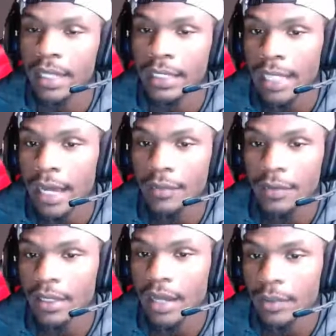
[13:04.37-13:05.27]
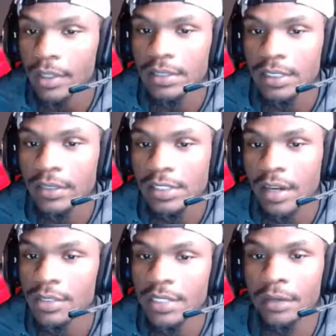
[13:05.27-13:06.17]
live when they come on TV. It's
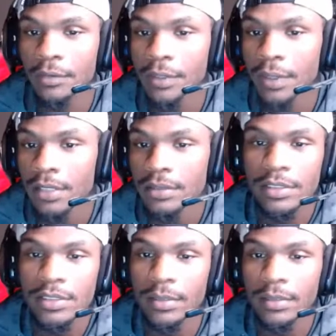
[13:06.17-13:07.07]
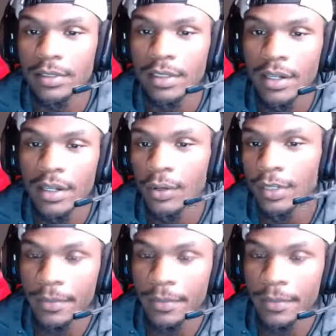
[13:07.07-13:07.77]
always like reruns or something, or like